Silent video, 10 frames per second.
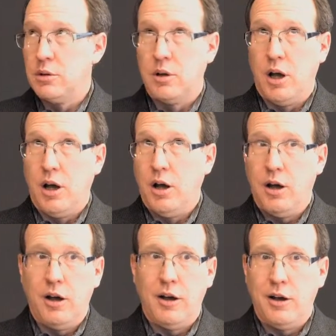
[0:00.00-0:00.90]

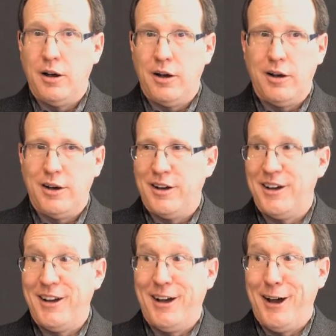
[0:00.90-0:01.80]

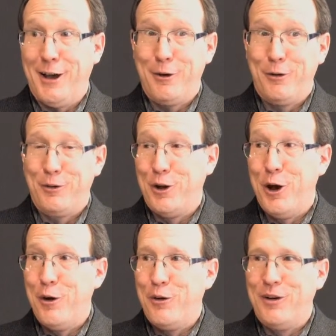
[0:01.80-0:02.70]
I don't
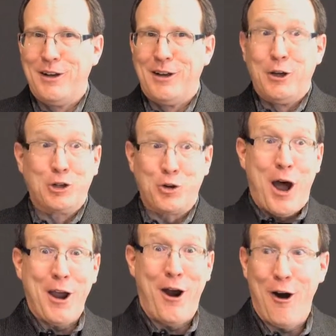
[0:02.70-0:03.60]
know.
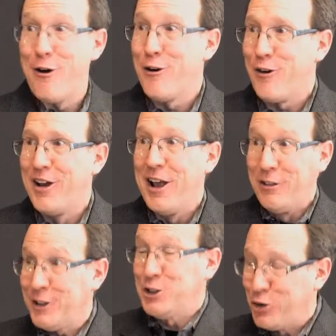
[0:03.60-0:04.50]
Try harder.
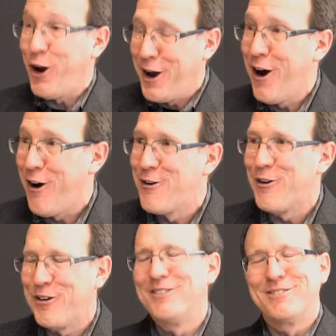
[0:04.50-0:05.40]
Let's try
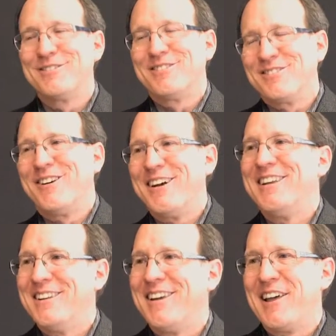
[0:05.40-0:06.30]
harder. Right,
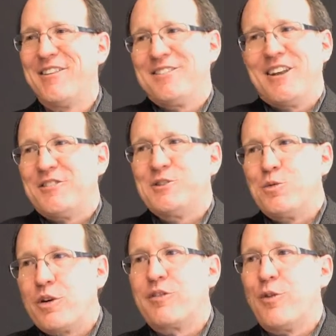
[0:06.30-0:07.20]
yeah, that doesn't
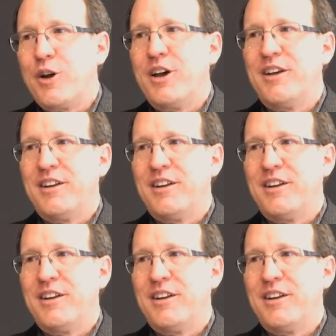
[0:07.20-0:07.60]
work for you.